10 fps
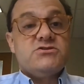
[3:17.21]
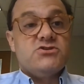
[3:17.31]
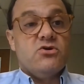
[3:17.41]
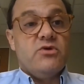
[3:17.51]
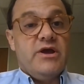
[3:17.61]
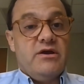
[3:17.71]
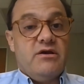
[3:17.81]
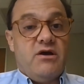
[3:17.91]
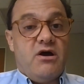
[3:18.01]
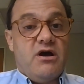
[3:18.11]
So,
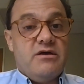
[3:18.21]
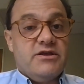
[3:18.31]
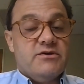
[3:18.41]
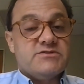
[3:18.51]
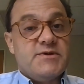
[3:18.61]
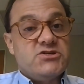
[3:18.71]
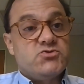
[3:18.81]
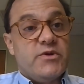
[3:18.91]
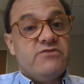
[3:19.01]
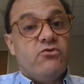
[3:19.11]
as much
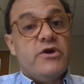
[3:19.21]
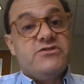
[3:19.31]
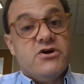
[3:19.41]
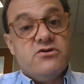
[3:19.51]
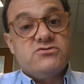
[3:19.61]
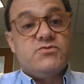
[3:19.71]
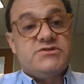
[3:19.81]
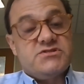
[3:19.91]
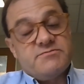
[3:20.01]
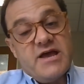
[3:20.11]
as we avoid those,
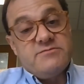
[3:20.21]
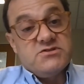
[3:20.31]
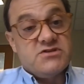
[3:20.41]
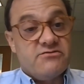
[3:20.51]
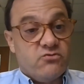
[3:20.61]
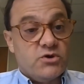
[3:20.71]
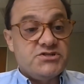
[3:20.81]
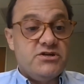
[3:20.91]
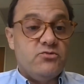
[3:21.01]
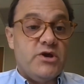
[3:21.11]
which sometimes is
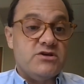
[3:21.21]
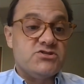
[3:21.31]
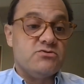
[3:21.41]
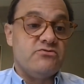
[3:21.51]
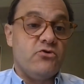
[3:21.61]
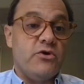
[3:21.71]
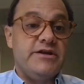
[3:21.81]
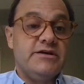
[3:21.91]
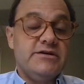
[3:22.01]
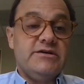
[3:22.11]
unfortunate, we also
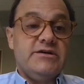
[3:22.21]
avoid